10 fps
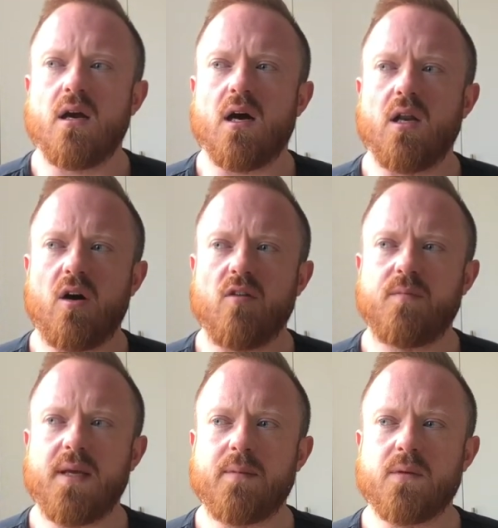a lot of
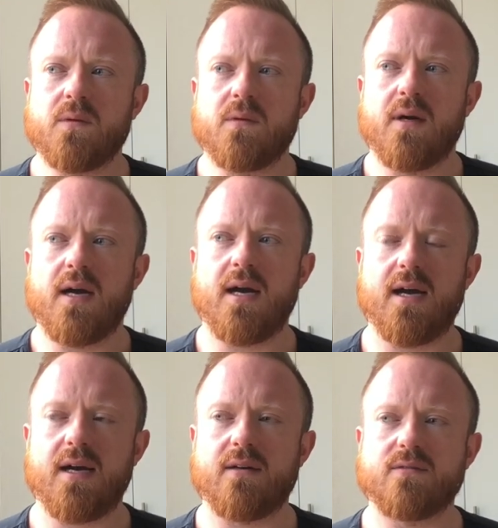people
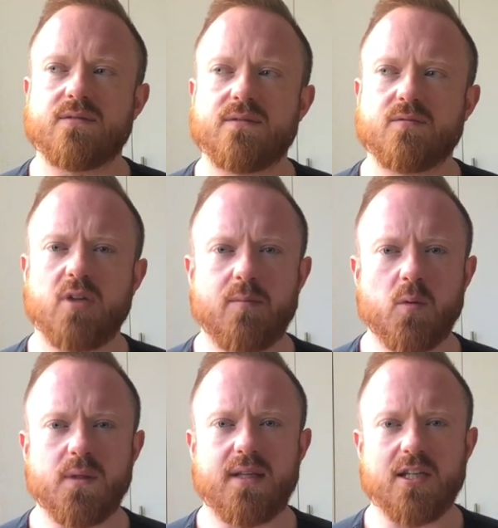have trouble
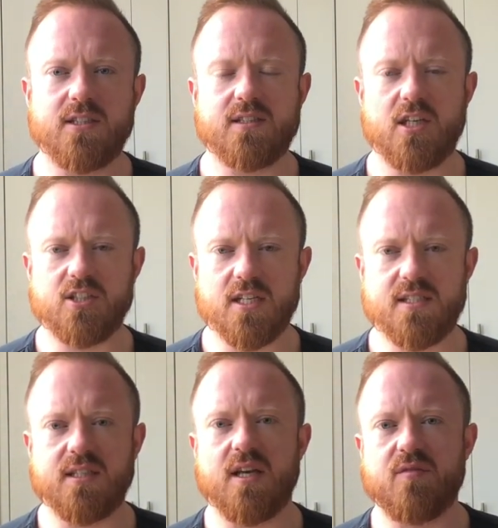with actually
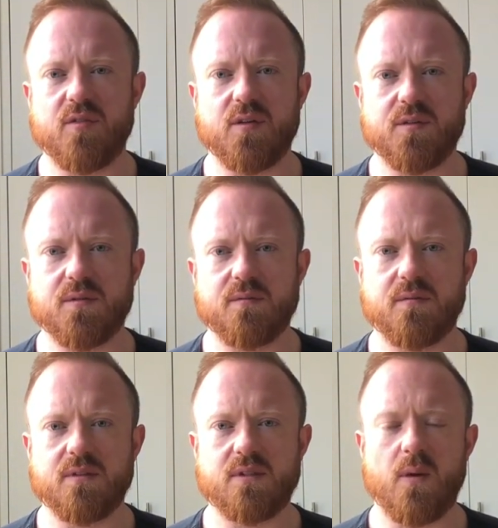digesting their food.
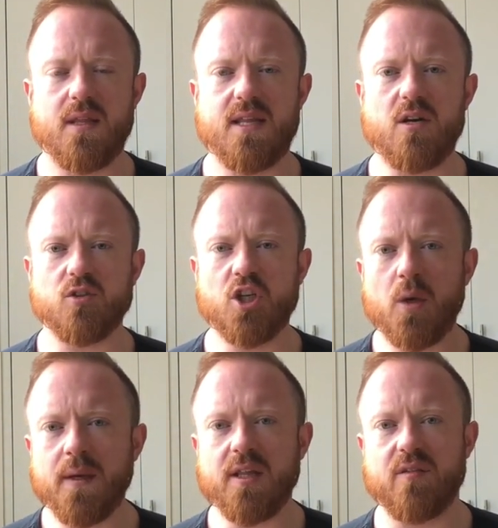So either they're not
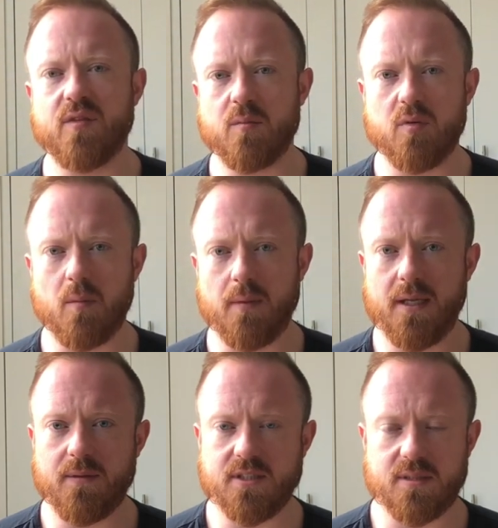chewing their food properly,
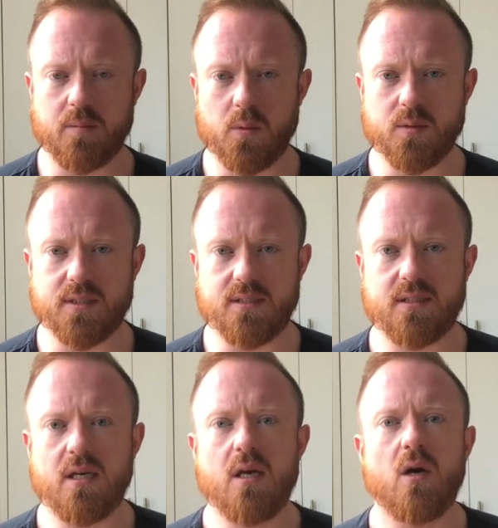which is important,
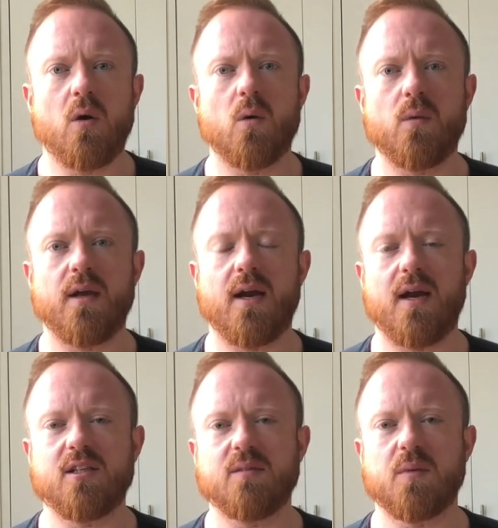or their
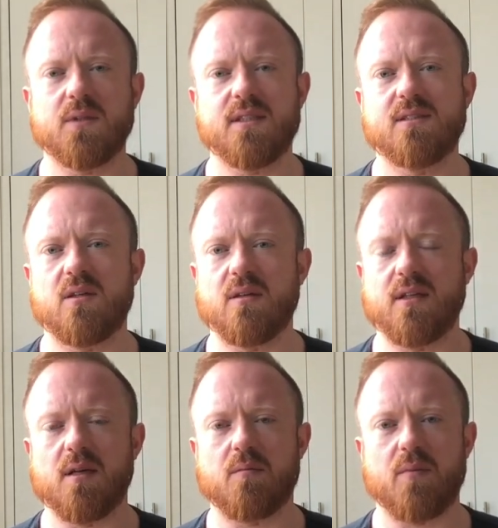actually body is not
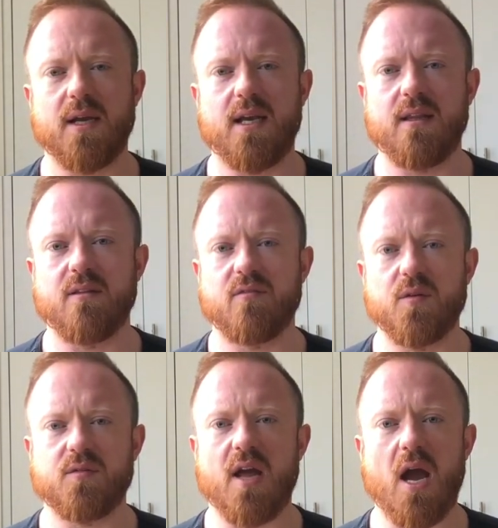breaking the
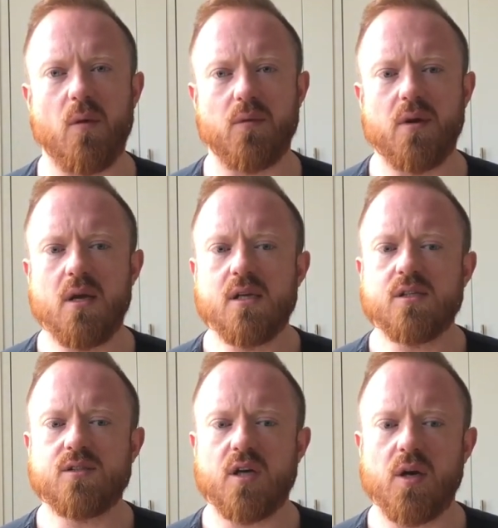food down.
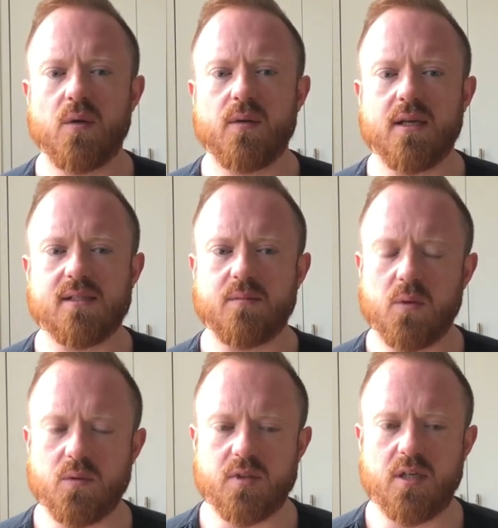So that's
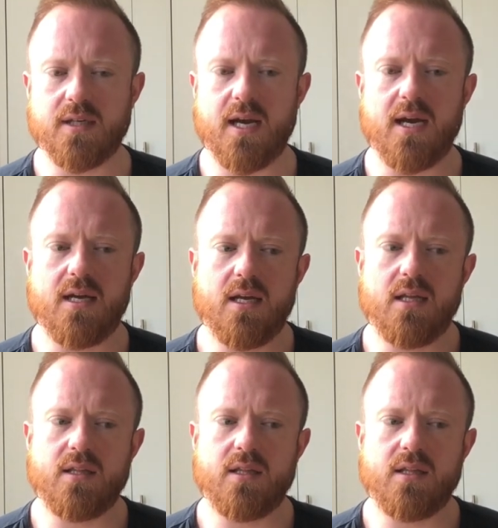important to look at.